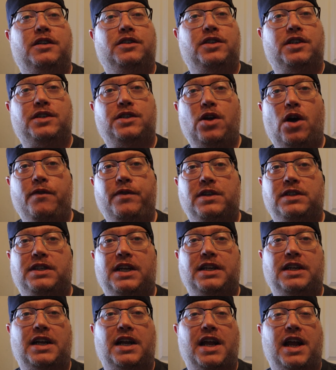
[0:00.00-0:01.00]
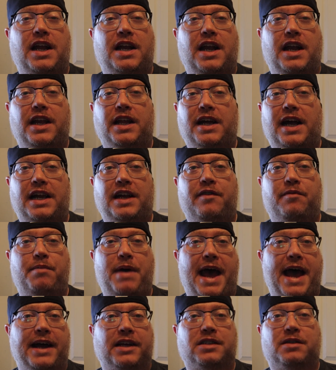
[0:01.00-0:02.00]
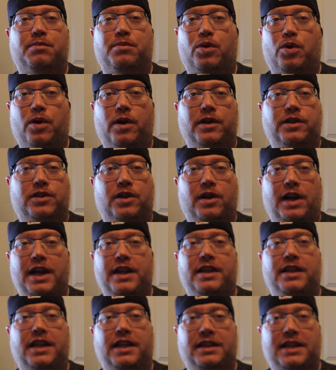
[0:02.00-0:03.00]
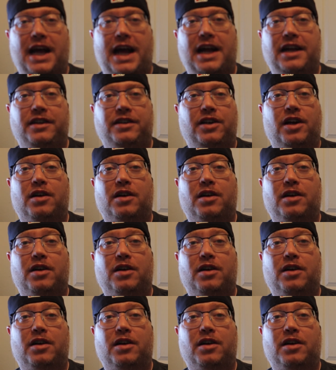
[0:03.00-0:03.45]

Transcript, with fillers: Just know if you send it in any kind of bags and boards or anything like that,